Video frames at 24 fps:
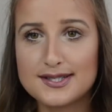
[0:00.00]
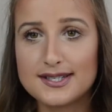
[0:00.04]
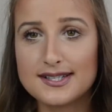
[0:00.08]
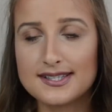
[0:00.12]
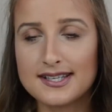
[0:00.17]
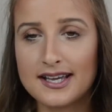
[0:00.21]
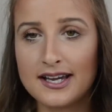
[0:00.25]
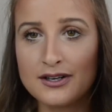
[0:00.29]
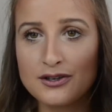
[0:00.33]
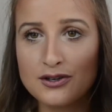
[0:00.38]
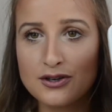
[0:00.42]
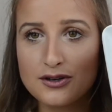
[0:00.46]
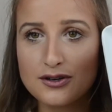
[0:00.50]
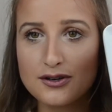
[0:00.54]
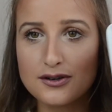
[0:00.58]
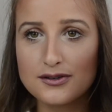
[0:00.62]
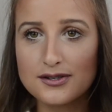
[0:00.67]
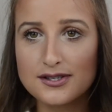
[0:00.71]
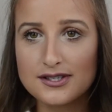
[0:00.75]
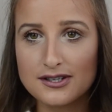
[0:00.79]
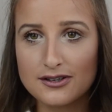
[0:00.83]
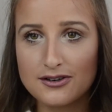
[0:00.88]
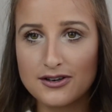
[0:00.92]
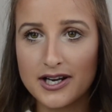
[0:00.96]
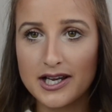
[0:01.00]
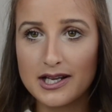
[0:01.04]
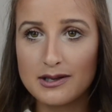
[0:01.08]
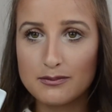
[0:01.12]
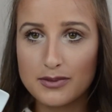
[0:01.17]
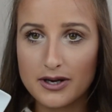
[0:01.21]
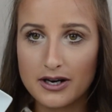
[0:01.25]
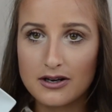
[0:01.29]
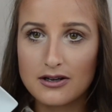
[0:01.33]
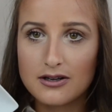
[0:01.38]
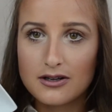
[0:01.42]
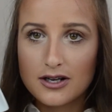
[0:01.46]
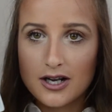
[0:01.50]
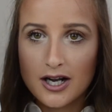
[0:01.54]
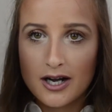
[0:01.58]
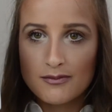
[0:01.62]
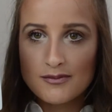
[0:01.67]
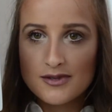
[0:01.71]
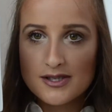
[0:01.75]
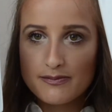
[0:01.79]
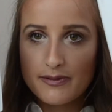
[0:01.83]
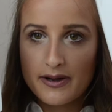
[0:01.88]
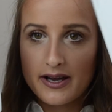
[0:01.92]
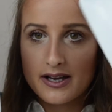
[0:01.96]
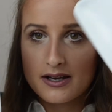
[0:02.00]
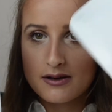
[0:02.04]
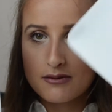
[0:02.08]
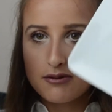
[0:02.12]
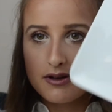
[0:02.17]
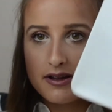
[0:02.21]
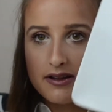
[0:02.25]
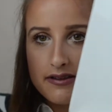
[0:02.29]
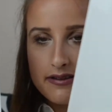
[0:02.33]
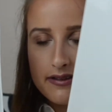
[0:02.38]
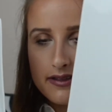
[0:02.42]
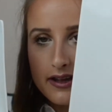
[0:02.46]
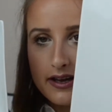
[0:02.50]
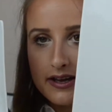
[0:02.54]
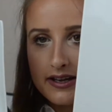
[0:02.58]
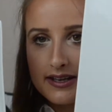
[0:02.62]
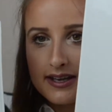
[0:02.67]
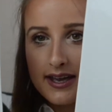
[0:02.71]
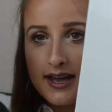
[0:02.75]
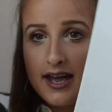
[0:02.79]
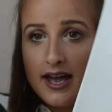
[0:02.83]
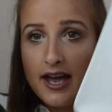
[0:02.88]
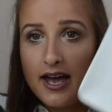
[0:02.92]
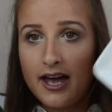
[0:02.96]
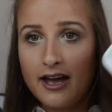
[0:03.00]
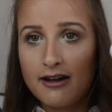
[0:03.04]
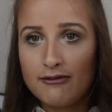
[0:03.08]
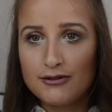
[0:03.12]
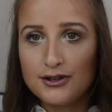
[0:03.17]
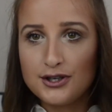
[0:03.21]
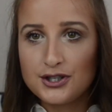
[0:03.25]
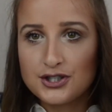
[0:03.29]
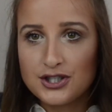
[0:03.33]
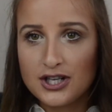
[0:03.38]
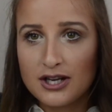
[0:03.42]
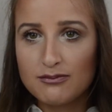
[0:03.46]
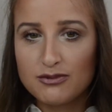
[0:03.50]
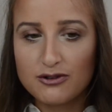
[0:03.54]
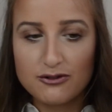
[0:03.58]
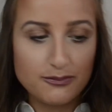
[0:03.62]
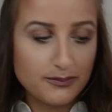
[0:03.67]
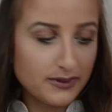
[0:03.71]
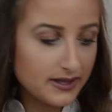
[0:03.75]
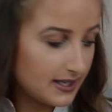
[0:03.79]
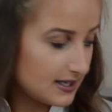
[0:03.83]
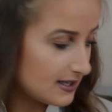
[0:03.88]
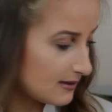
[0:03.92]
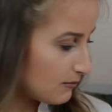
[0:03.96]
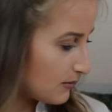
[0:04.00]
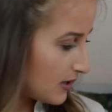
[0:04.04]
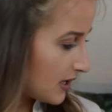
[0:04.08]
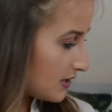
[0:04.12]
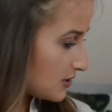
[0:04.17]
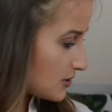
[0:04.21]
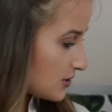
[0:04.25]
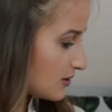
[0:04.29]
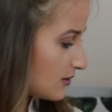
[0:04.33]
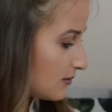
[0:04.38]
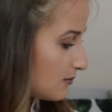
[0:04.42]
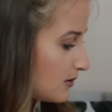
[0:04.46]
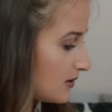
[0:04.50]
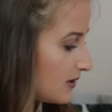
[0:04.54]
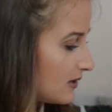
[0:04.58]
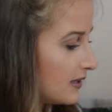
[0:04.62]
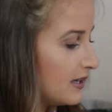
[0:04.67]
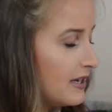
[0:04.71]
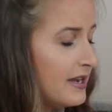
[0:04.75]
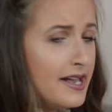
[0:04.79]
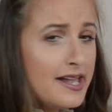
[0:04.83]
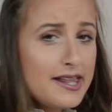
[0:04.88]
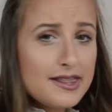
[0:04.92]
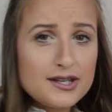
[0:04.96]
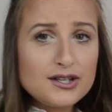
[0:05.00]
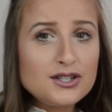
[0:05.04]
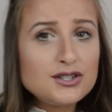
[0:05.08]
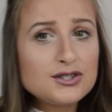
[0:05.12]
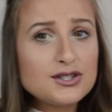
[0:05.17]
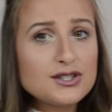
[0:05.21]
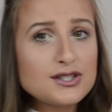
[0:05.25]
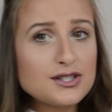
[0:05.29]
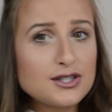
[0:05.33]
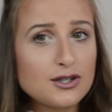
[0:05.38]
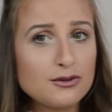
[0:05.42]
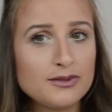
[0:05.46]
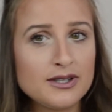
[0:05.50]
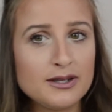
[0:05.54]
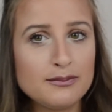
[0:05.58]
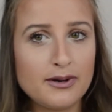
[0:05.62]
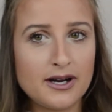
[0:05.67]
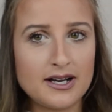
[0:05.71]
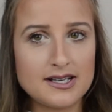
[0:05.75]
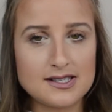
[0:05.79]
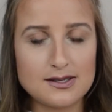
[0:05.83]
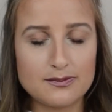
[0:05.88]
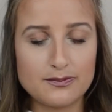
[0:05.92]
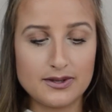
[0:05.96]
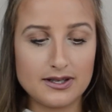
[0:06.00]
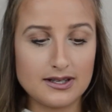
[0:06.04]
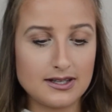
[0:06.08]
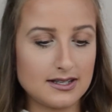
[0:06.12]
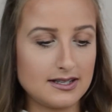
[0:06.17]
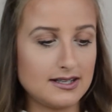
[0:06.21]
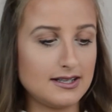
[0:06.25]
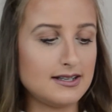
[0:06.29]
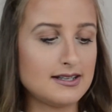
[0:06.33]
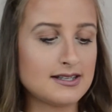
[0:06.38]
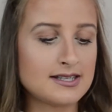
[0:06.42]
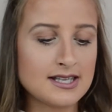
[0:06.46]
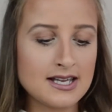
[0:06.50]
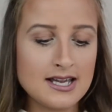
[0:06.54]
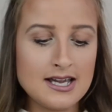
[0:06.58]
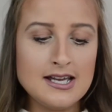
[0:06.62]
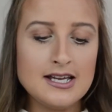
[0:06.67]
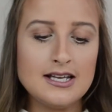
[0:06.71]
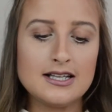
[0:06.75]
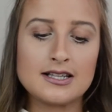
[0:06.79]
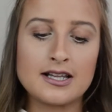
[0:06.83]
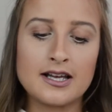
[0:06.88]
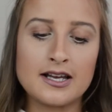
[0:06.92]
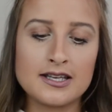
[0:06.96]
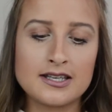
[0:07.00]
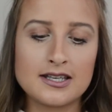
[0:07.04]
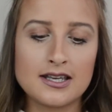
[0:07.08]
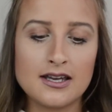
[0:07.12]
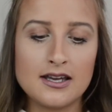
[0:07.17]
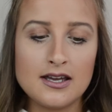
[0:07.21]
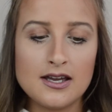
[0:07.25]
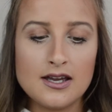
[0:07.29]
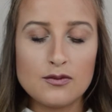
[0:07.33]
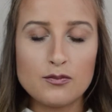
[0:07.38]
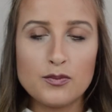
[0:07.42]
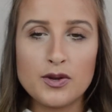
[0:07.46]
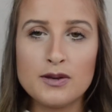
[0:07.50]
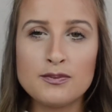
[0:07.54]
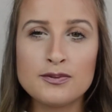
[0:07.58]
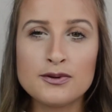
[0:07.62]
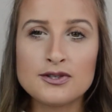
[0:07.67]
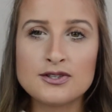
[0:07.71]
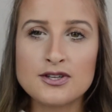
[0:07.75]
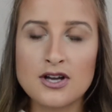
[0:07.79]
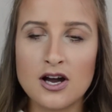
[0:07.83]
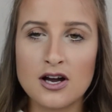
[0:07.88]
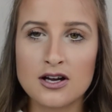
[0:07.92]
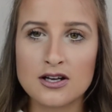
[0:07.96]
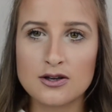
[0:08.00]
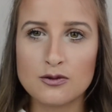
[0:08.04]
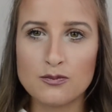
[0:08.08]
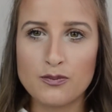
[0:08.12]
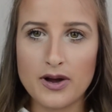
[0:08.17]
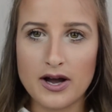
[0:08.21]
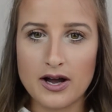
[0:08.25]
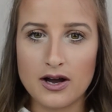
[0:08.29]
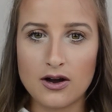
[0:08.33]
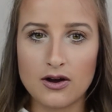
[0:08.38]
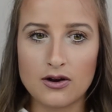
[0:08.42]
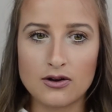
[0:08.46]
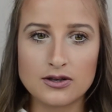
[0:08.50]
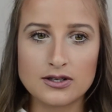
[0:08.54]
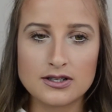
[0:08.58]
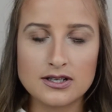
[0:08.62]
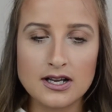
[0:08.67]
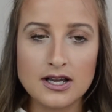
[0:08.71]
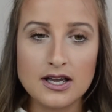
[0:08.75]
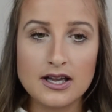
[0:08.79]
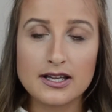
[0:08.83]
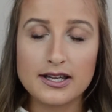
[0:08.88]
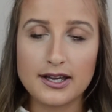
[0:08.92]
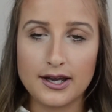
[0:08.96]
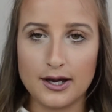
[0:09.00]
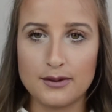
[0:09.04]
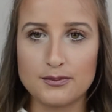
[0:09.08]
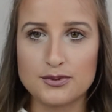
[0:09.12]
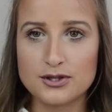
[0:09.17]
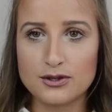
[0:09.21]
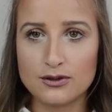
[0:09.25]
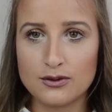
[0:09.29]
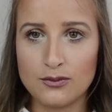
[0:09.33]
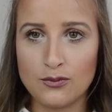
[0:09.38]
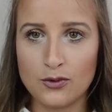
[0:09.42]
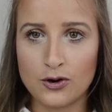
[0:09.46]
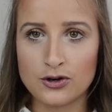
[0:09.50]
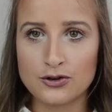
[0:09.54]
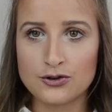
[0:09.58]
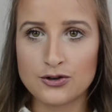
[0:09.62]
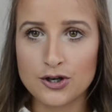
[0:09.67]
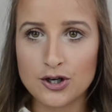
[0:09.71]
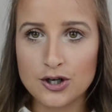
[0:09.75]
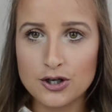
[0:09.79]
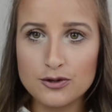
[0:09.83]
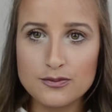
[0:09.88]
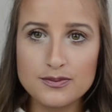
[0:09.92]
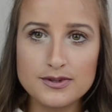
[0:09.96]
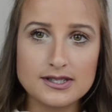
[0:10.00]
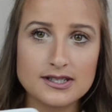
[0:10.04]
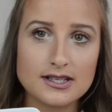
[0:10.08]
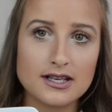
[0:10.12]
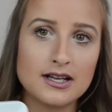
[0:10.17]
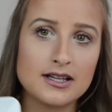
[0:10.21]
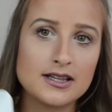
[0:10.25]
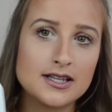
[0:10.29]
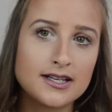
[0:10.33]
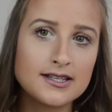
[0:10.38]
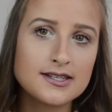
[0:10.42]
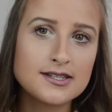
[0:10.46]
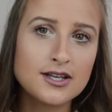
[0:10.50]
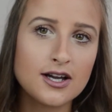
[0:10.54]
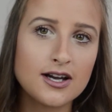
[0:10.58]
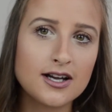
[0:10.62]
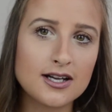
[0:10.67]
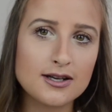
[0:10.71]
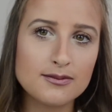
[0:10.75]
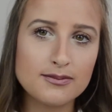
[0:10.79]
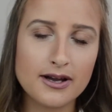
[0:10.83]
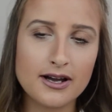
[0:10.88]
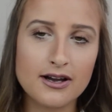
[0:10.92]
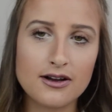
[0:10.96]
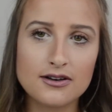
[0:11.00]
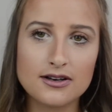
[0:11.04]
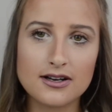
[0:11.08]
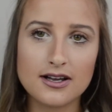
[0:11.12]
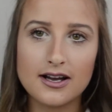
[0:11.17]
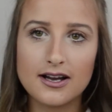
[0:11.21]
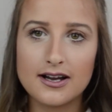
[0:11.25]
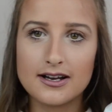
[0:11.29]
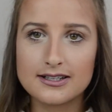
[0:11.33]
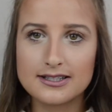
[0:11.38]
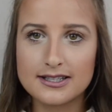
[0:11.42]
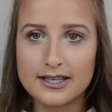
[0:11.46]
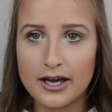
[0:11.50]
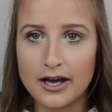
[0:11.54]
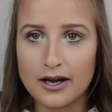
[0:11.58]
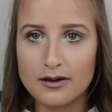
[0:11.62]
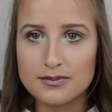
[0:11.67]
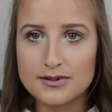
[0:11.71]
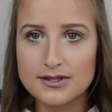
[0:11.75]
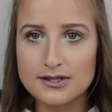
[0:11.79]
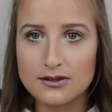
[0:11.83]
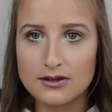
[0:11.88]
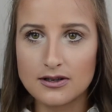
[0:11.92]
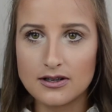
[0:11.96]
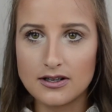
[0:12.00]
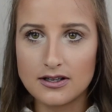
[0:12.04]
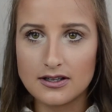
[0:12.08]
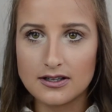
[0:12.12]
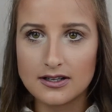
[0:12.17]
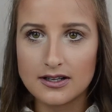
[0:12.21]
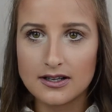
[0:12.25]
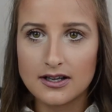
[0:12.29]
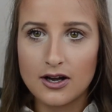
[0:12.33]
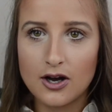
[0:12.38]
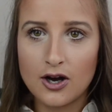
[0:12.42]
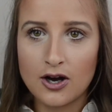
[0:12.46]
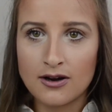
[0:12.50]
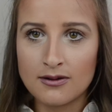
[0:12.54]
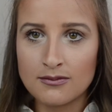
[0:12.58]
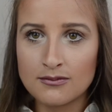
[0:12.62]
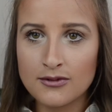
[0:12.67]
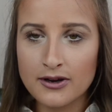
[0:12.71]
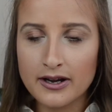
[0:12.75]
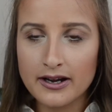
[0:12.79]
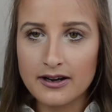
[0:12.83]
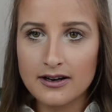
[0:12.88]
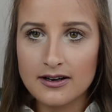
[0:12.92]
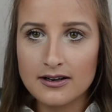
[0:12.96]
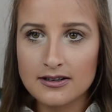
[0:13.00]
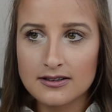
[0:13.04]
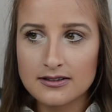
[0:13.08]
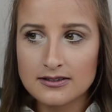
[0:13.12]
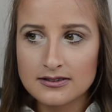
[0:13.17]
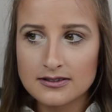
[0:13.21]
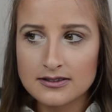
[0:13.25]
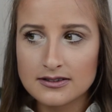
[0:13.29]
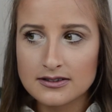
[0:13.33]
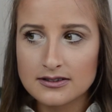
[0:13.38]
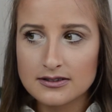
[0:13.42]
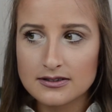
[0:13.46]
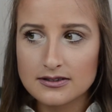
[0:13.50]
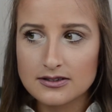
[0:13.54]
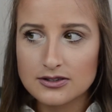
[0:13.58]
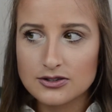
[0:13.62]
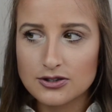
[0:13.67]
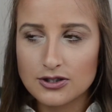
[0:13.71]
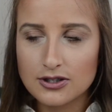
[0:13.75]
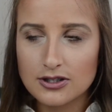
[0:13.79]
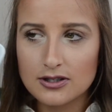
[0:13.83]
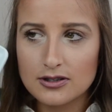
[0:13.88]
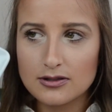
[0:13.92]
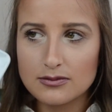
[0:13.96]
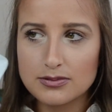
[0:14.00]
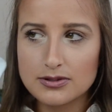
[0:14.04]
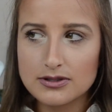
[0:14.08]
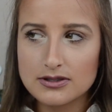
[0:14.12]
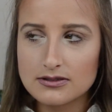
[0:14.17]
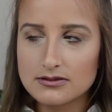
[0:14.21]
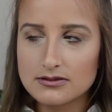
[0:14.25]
Designer goes to Crate and Barrel, comes back with like every shape of plate imaginable. There's just so many possibilities. Like, people talk about capsule wardrobes. Let's talk about a capsule homeware drobe.